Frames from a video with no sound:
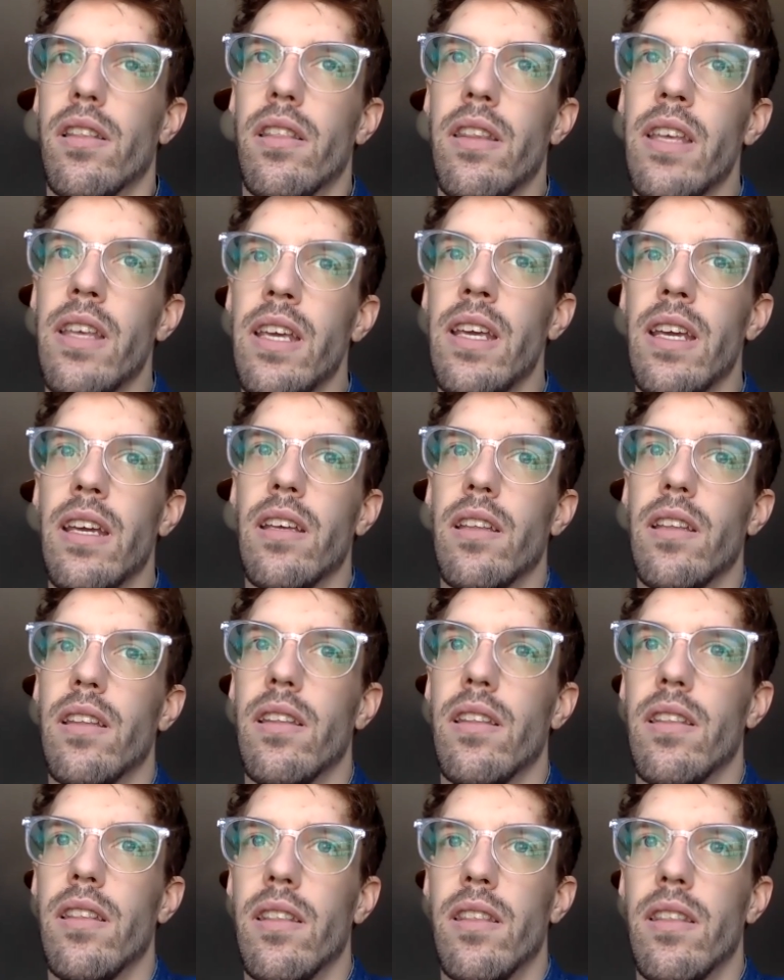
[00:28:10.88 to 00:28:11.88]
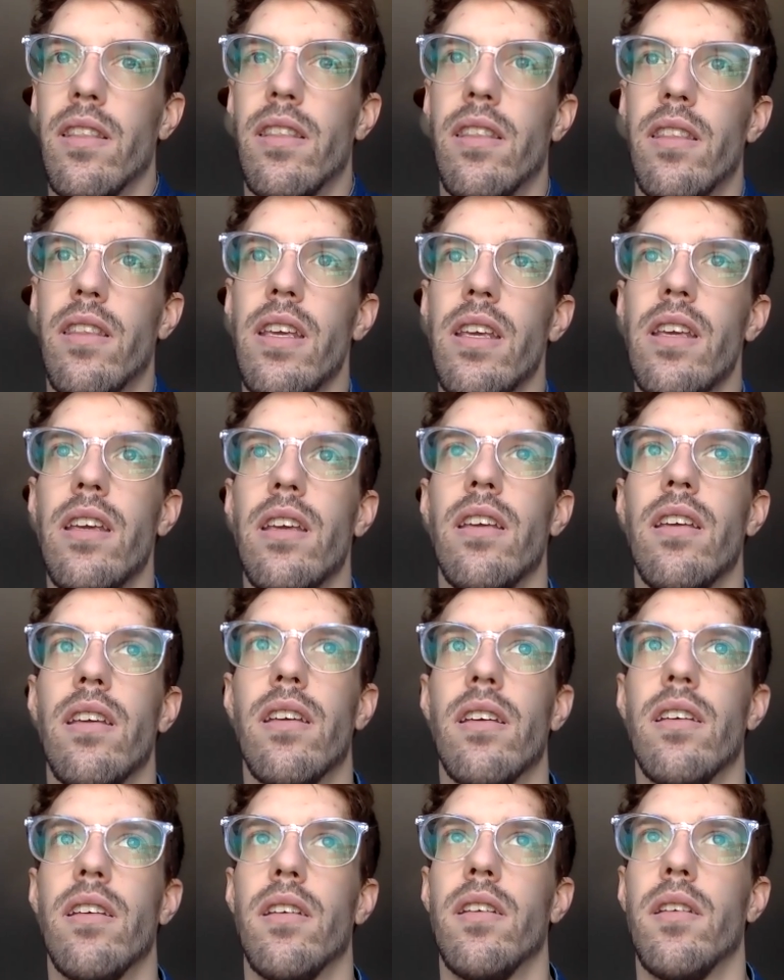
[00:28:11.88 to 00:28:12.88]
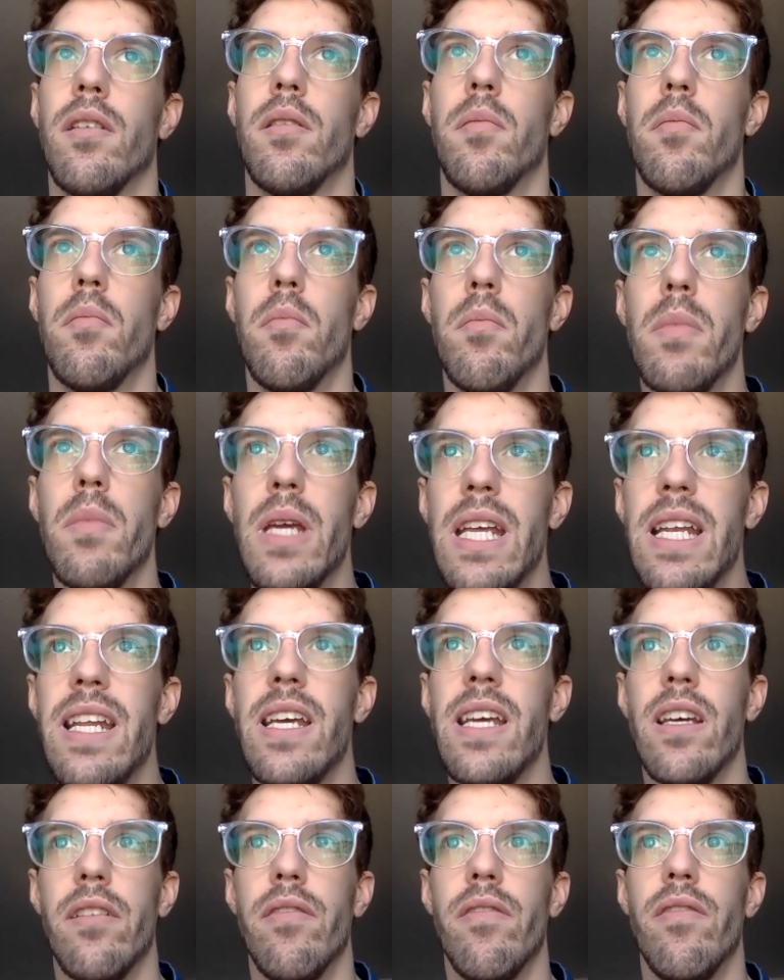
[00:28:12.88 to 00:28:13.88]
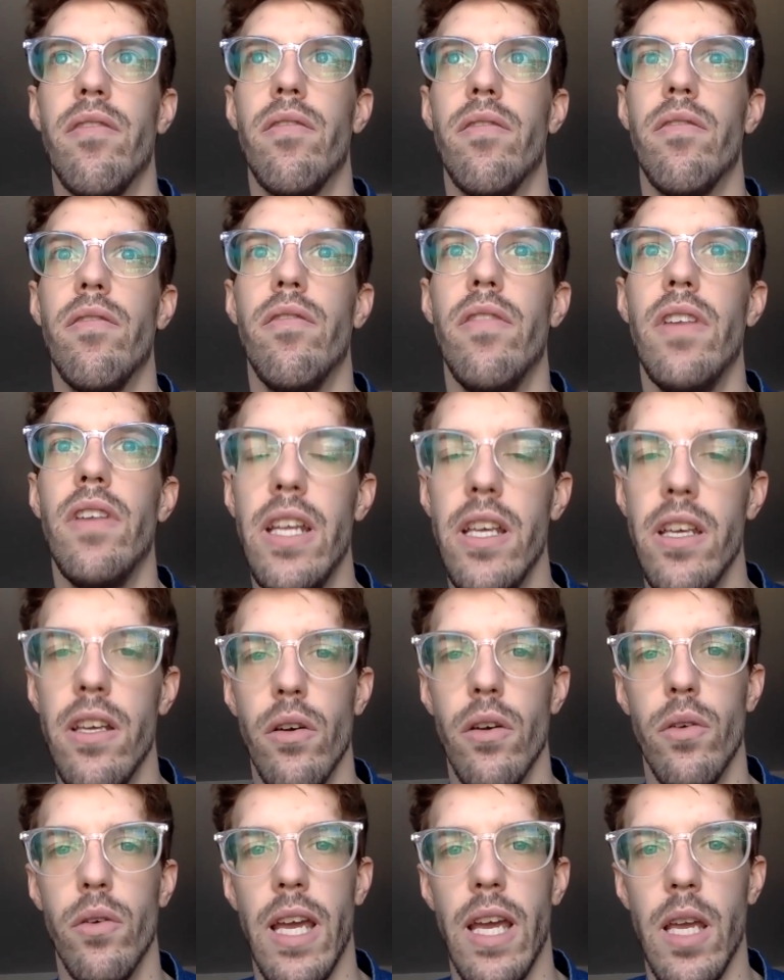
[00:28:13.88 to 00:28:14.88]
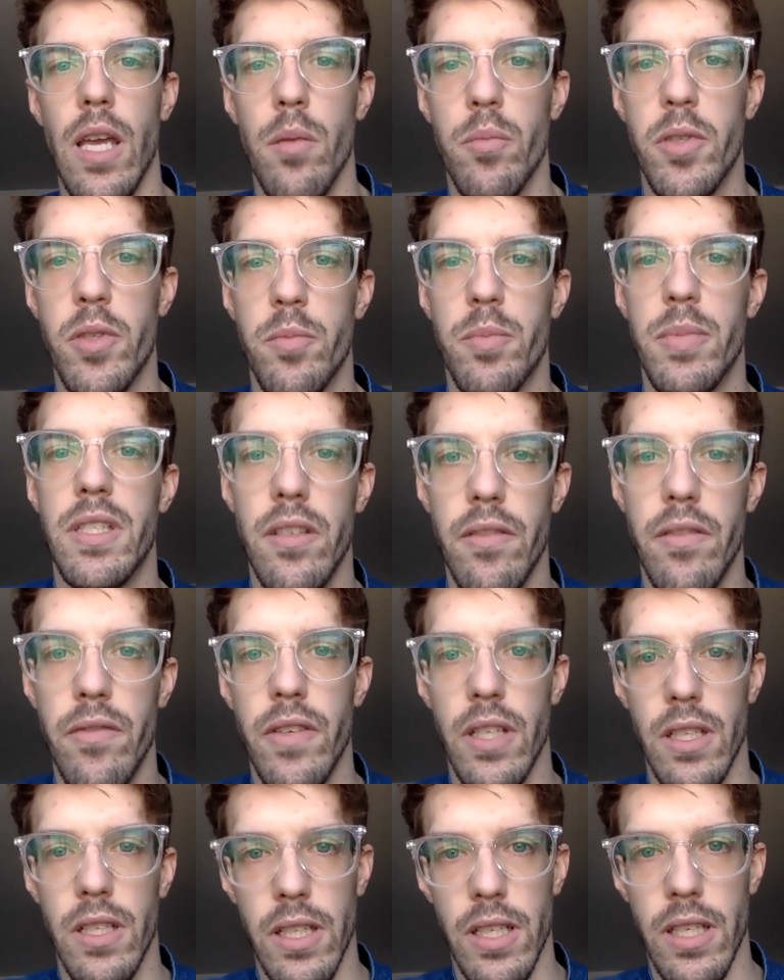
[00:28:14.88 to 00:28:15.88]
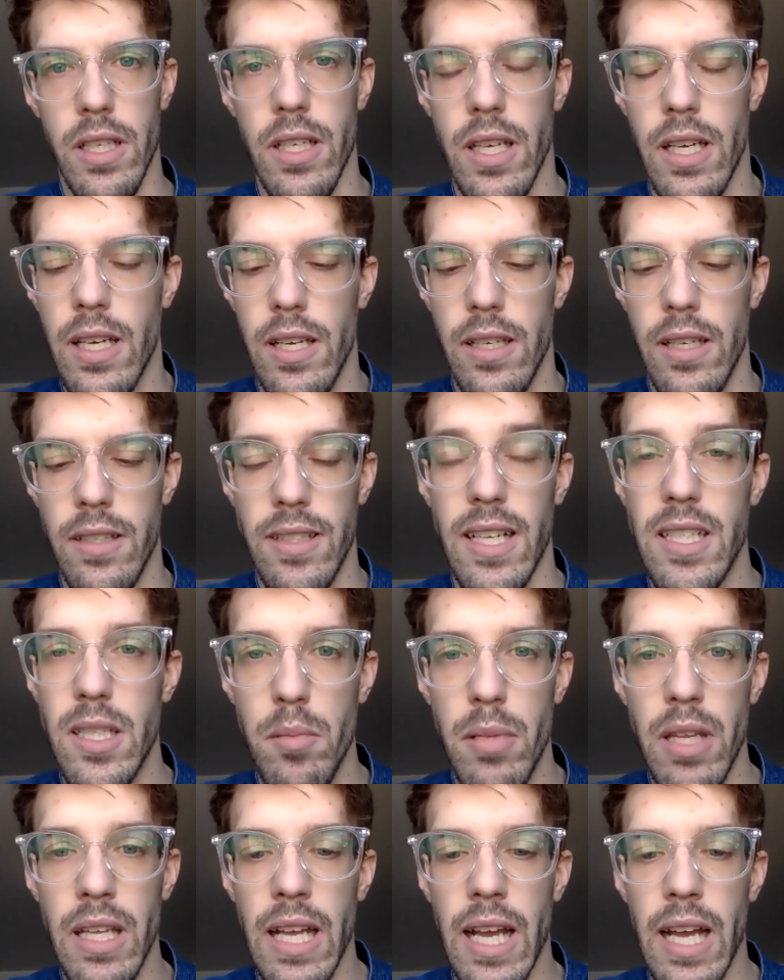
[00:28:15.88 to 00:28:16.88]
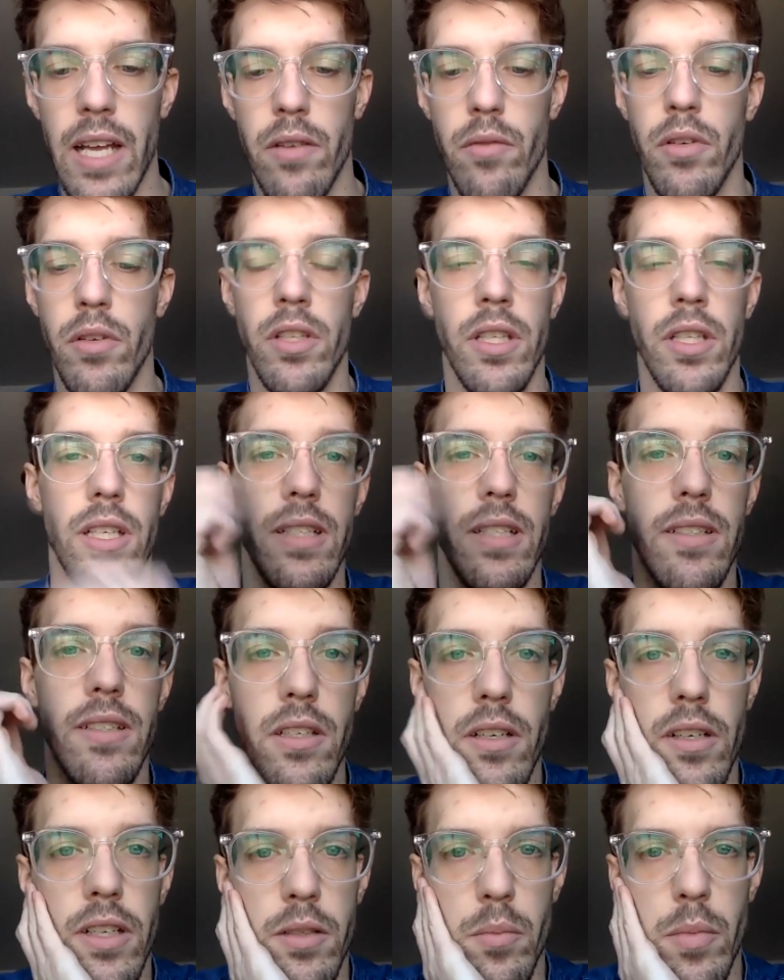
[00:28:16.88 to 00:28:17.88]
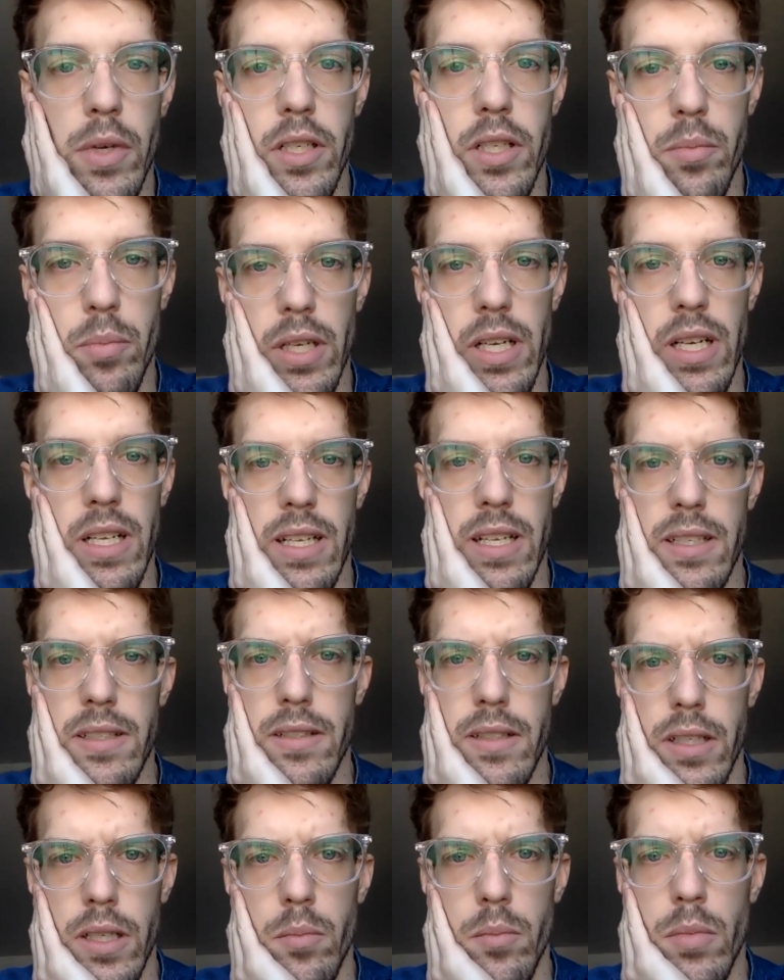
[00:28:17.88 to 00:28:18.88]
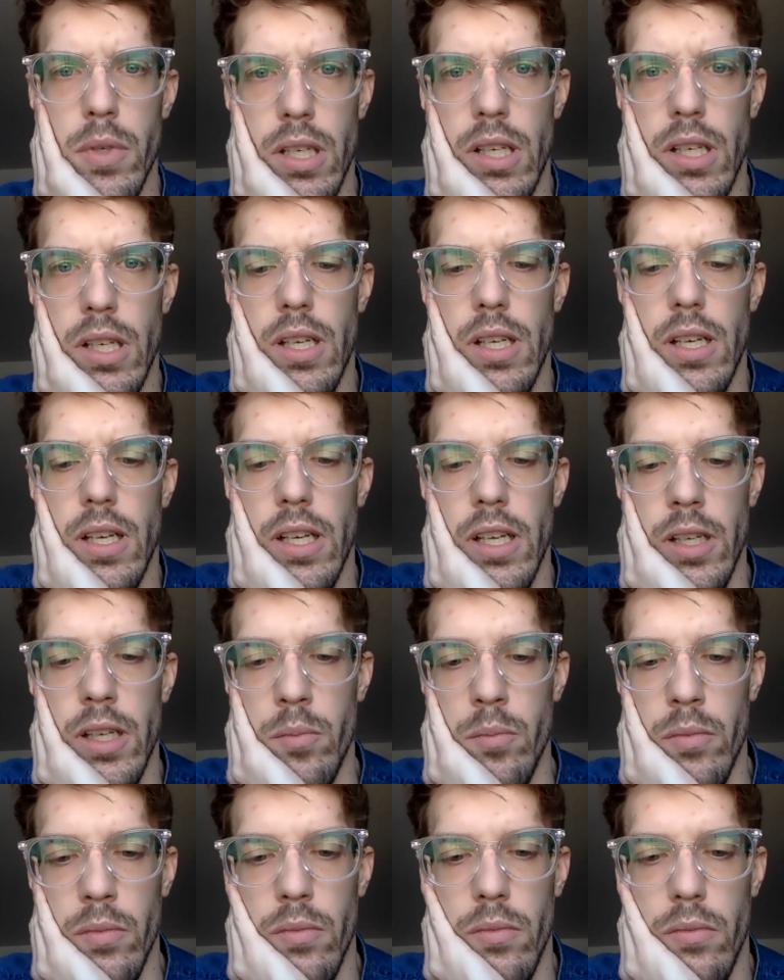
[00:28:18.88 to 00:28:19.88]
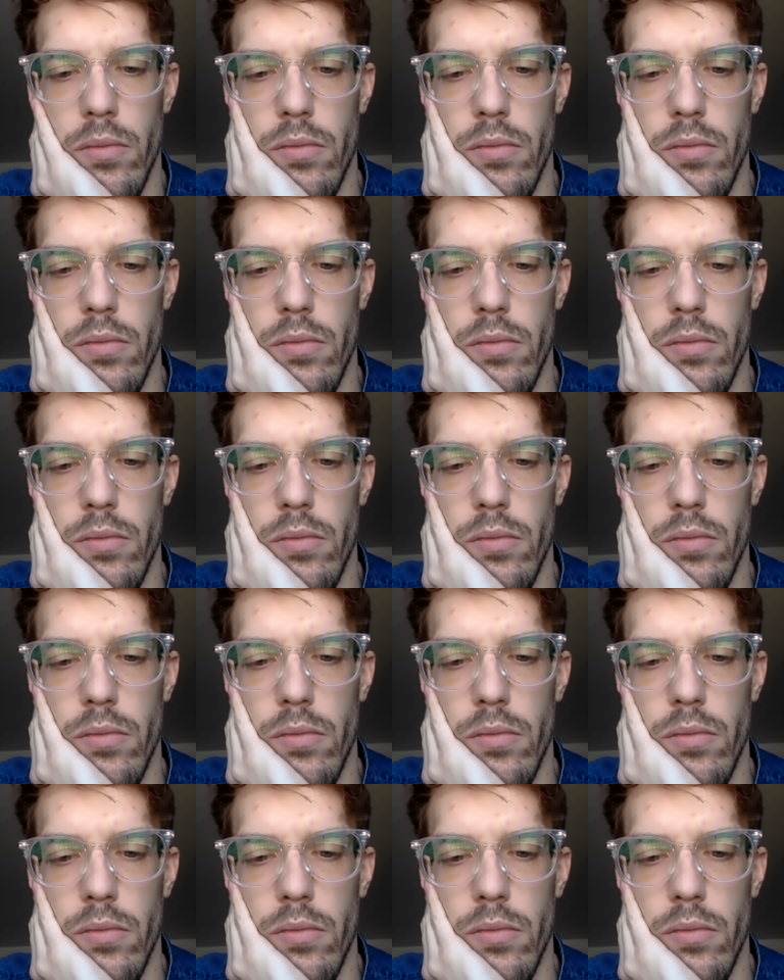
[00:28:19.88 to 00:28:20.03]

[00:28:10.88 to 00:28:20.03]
the the media video game specifically is not something I had really considered as much, but it does seem um,